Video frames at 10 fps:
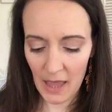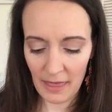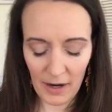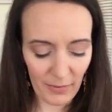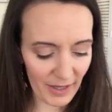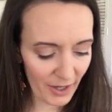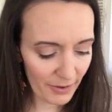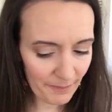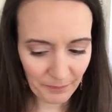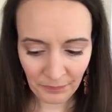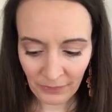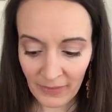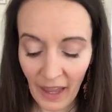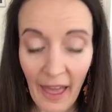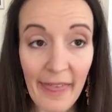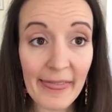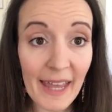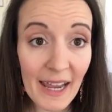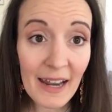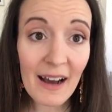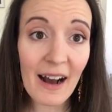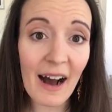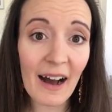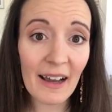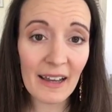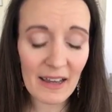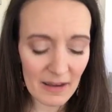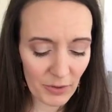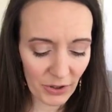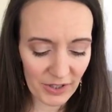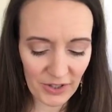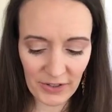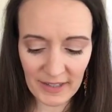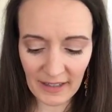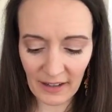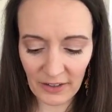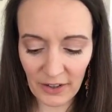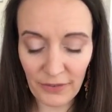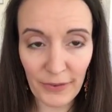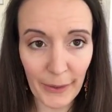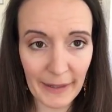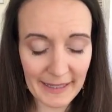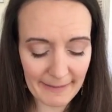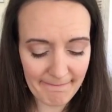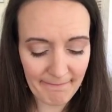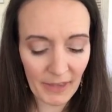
There we go. And then I am going to use the color Affluent.